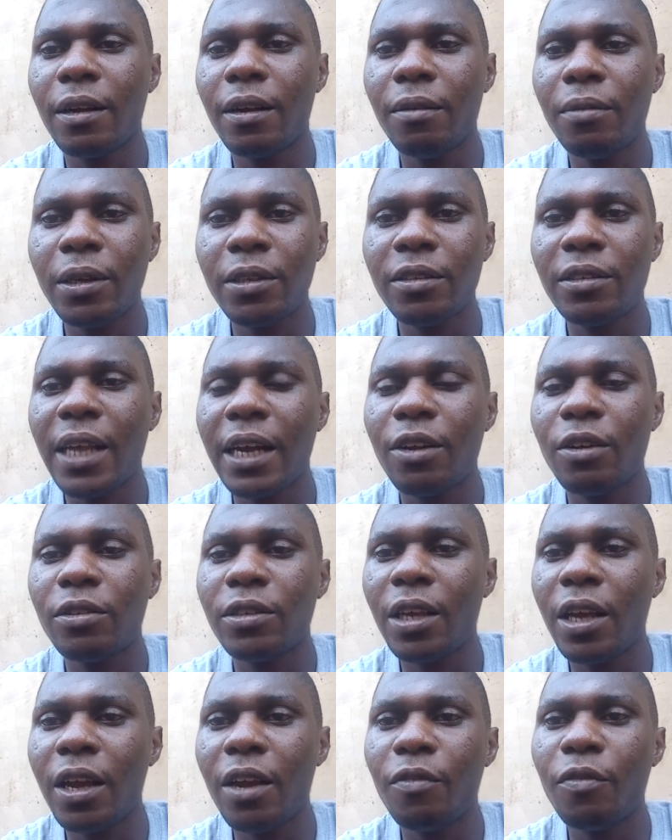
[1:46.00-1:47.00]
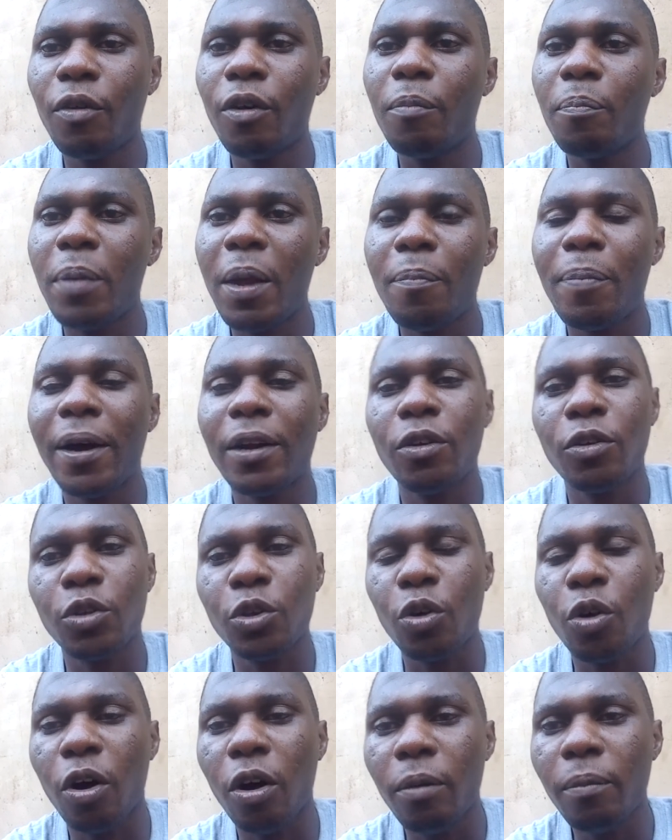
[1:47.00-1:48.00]
register yourself on
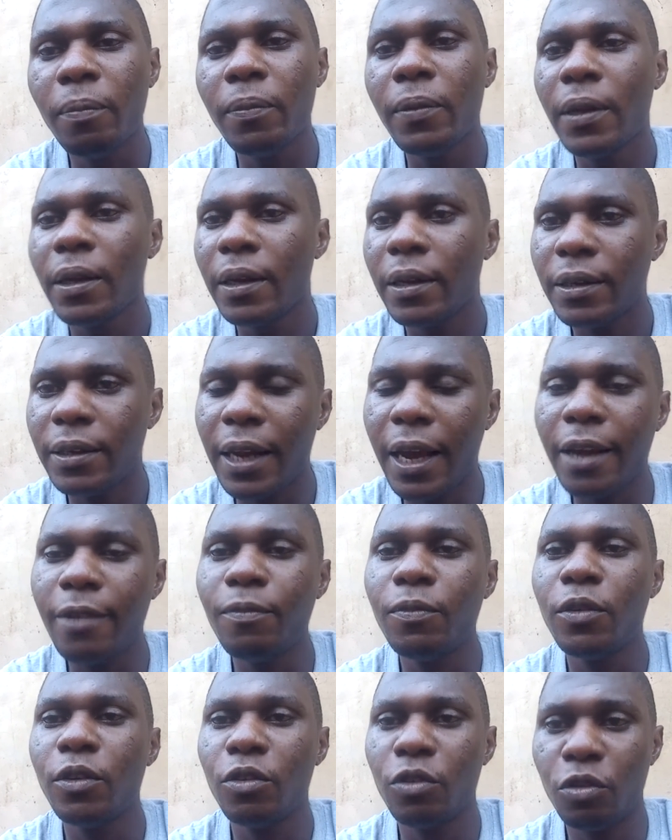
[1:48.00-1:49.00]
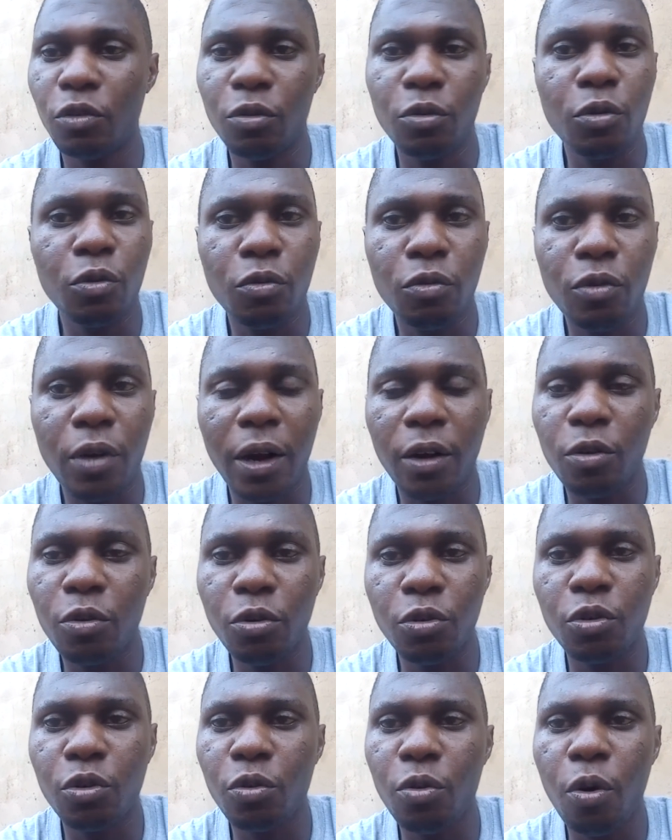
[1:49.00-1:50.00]
paypal.com, then you are
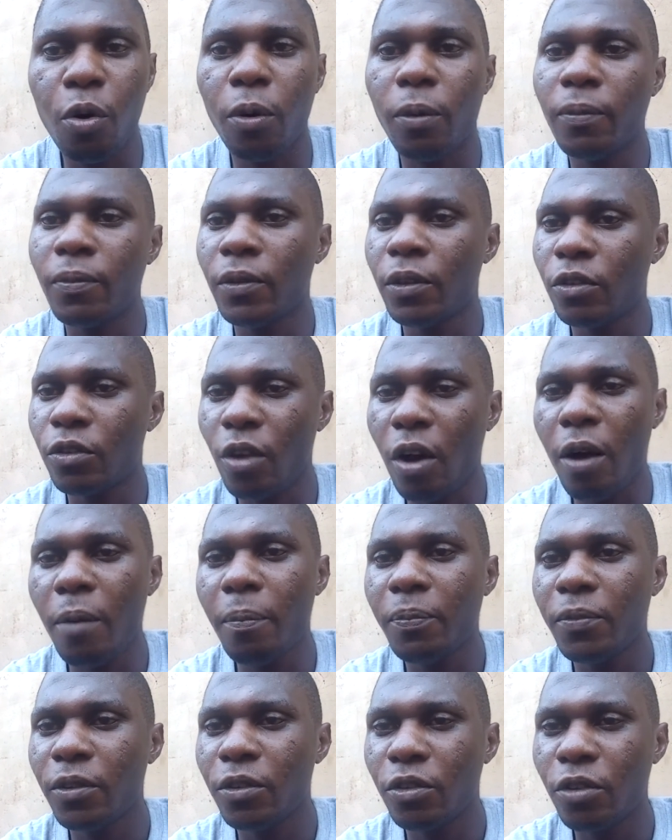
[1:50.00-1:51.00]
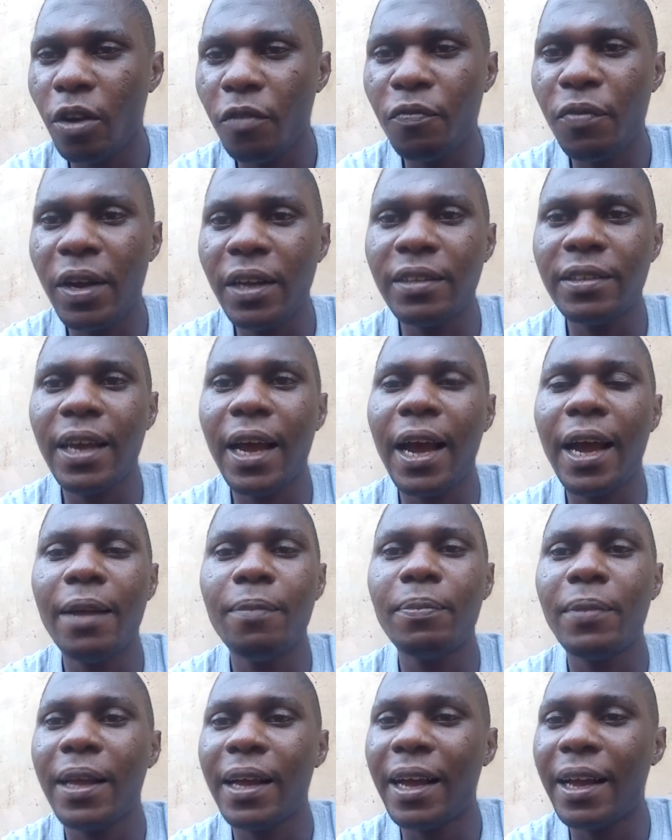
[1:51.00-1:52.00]
good to go. So survey
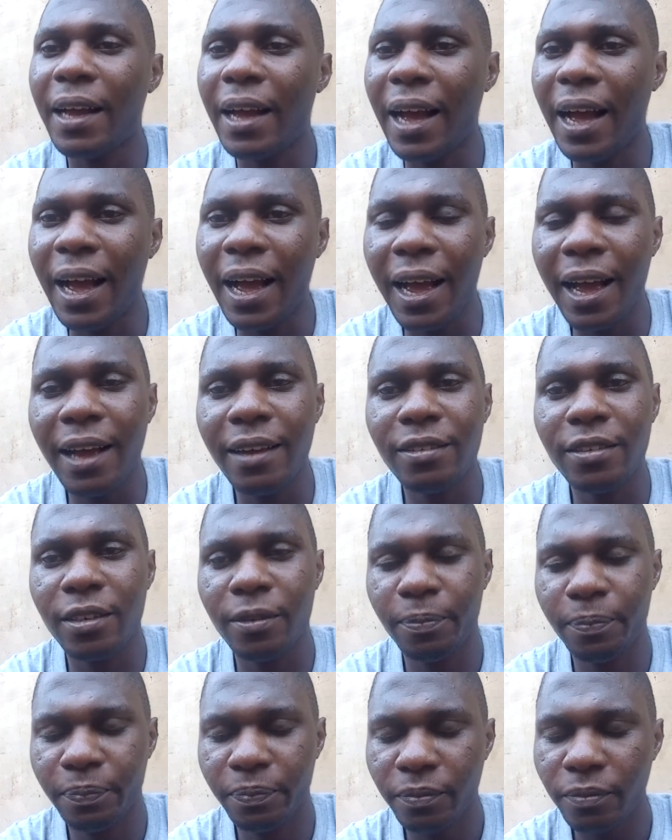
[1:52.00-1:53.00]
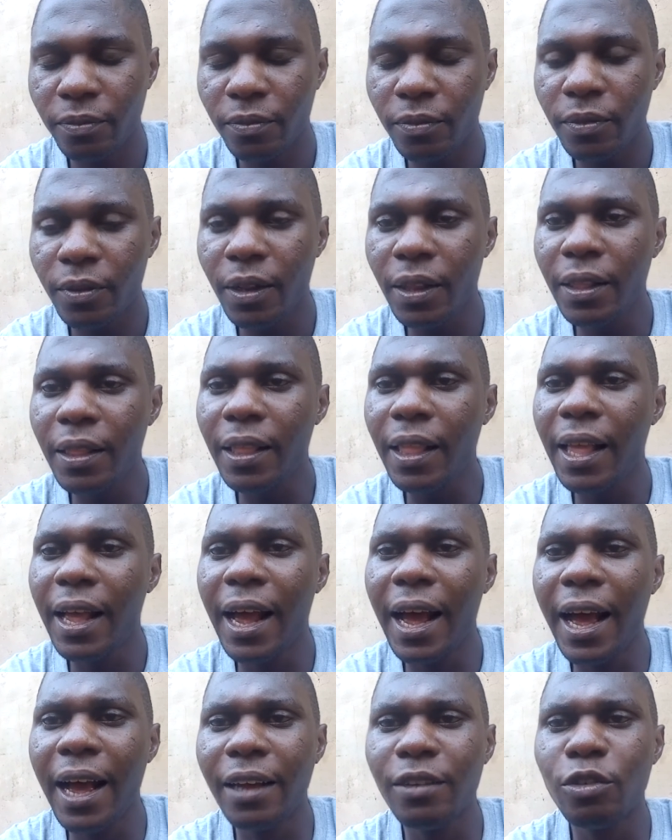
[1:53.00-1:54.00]
time has
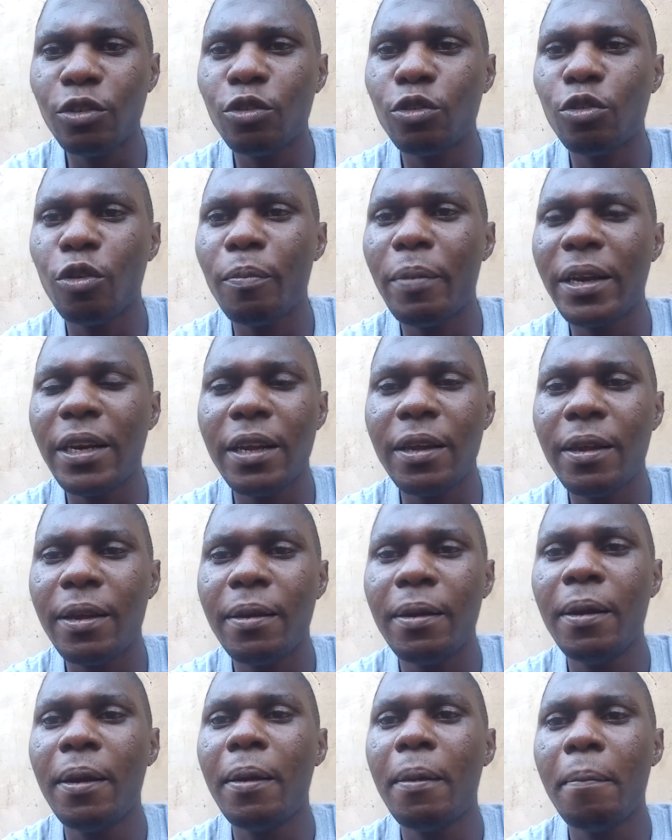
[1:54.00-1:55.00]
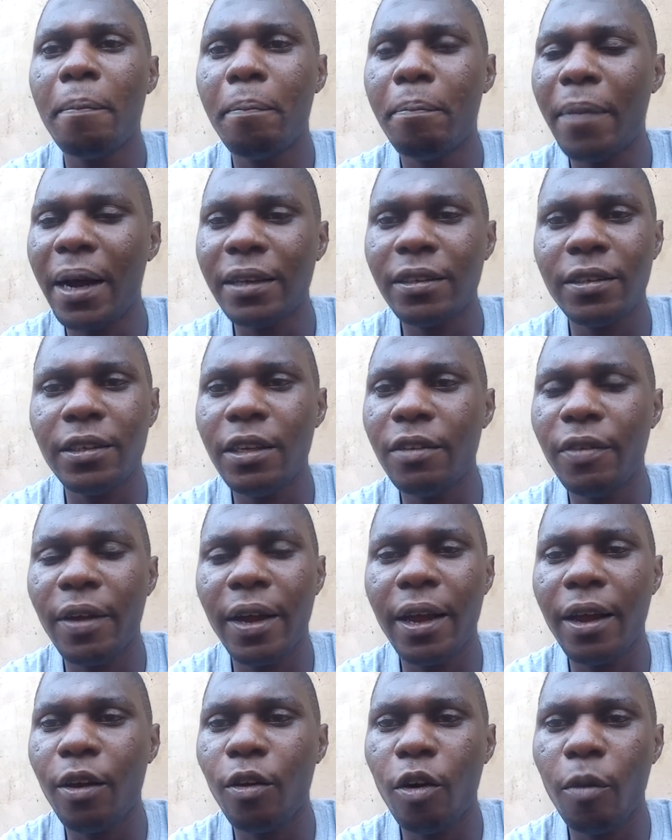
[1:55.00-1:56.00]
so many massive
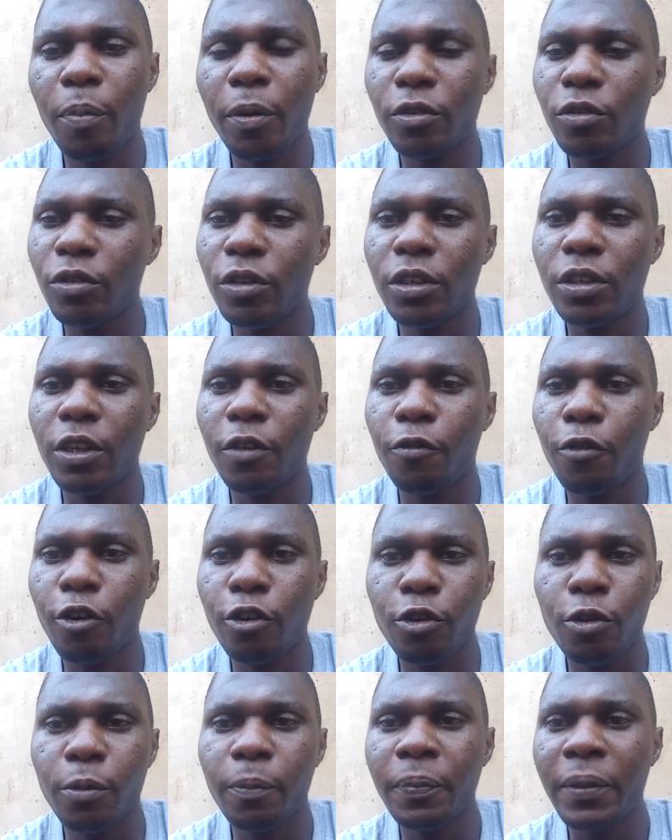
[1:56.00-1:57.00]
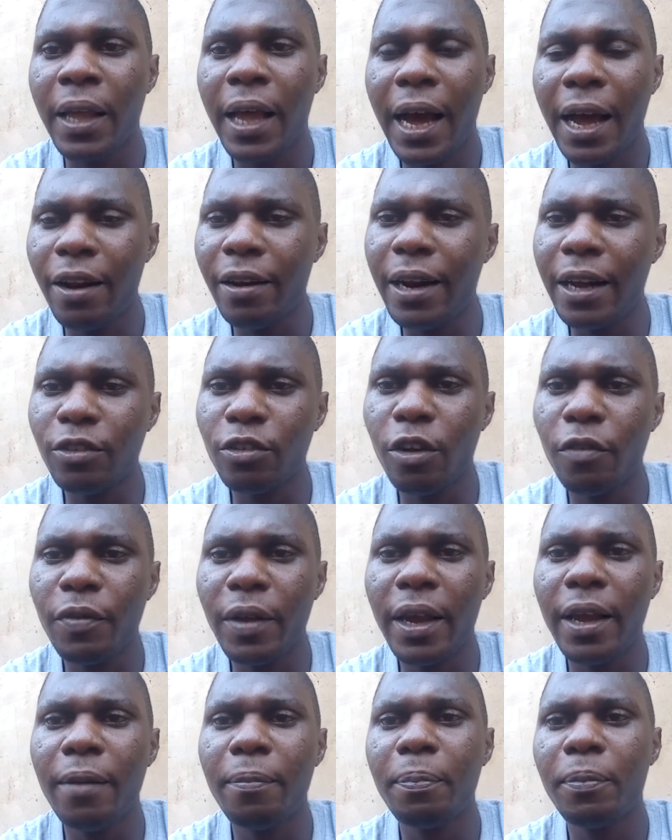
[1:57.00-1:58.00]
opportunity for you. Another
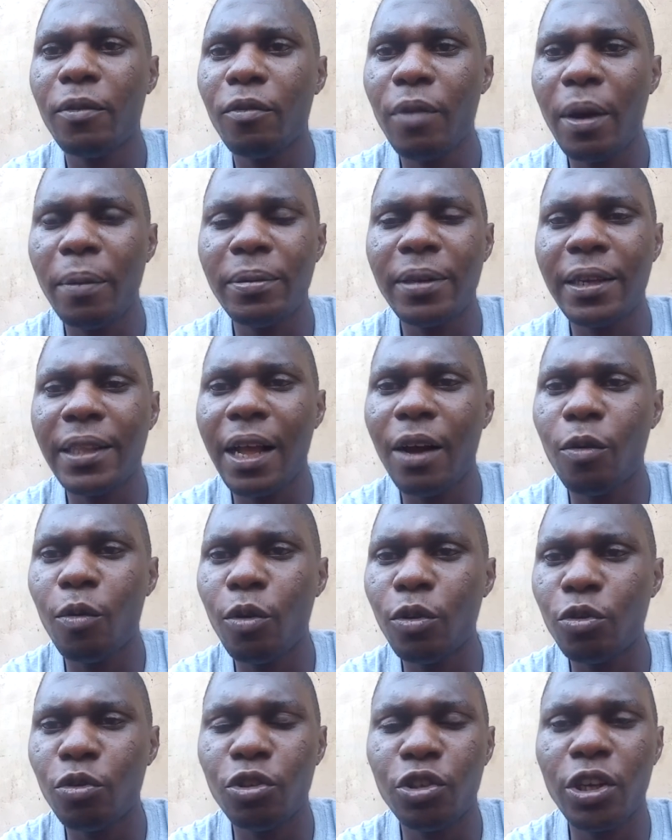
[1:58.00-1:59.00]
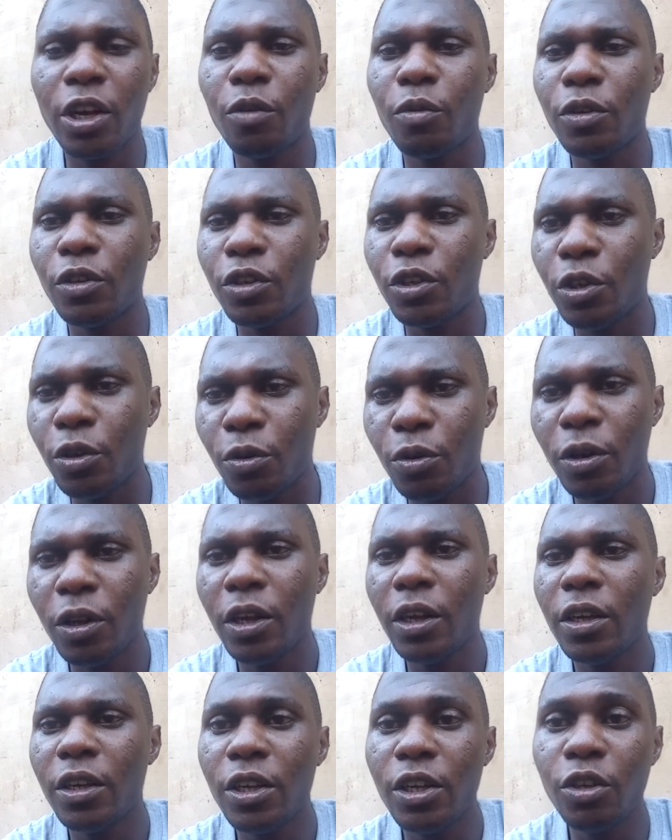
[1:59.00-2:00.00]
survey website I want to share with you
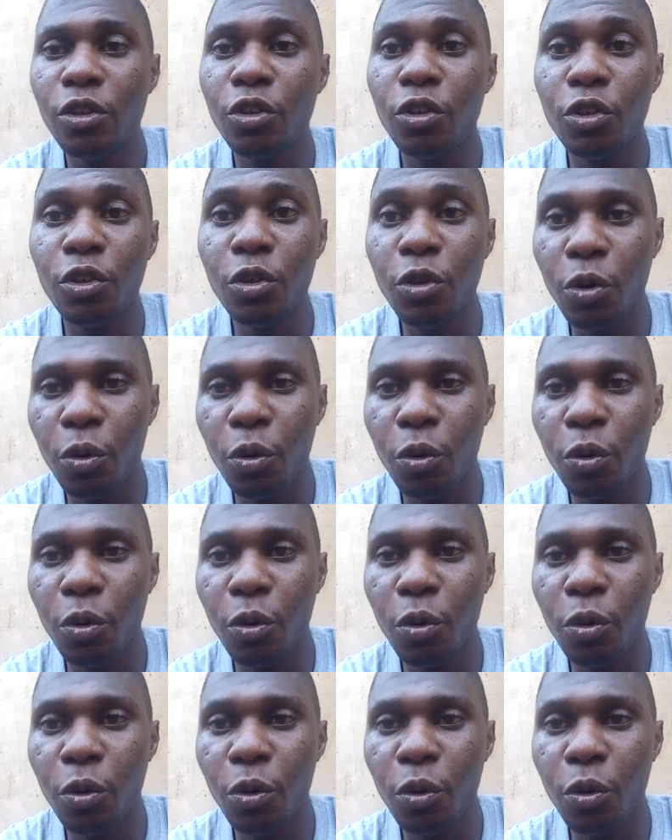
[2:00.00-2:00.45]
is